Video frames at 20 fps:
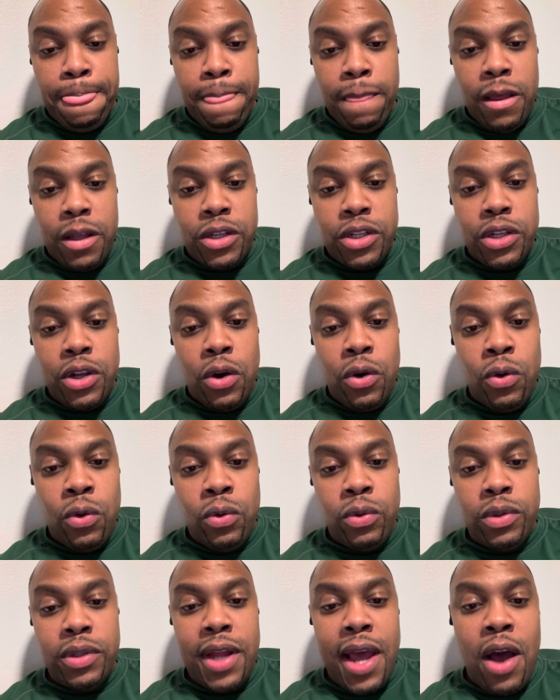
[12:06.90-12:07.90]

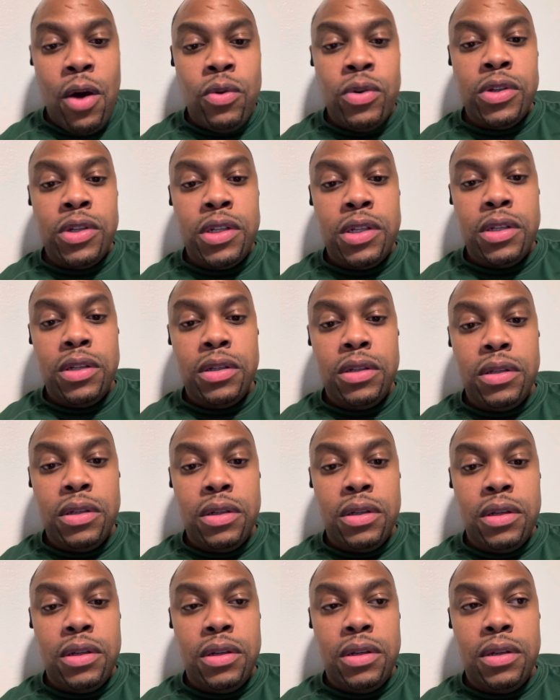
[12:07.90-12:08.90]
So that was
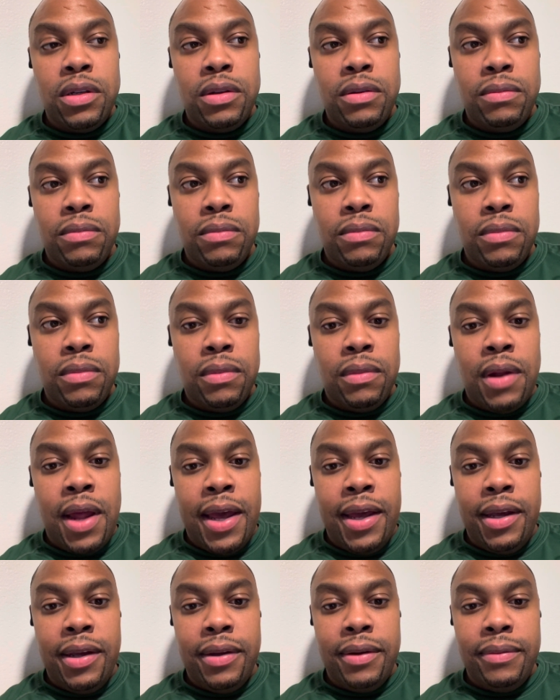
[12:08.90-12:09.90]
like